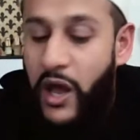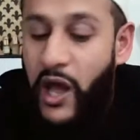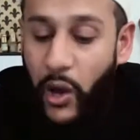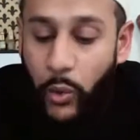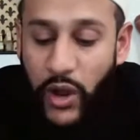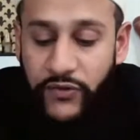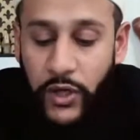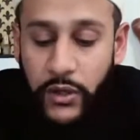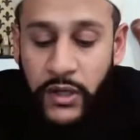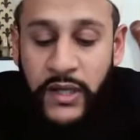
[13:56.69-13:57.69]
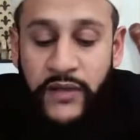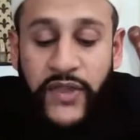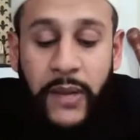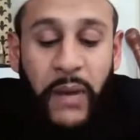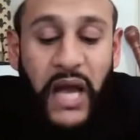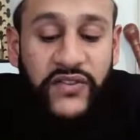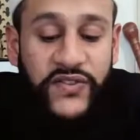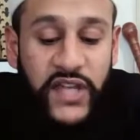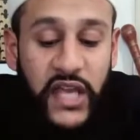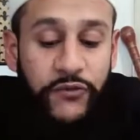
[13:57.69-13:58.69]
However, they might
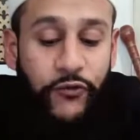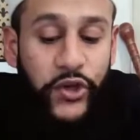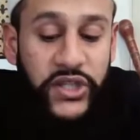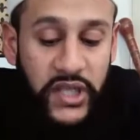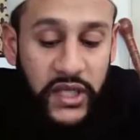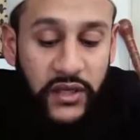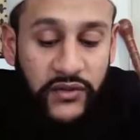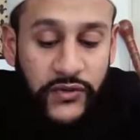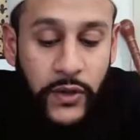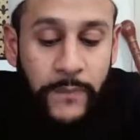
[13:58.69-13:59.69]
stay for years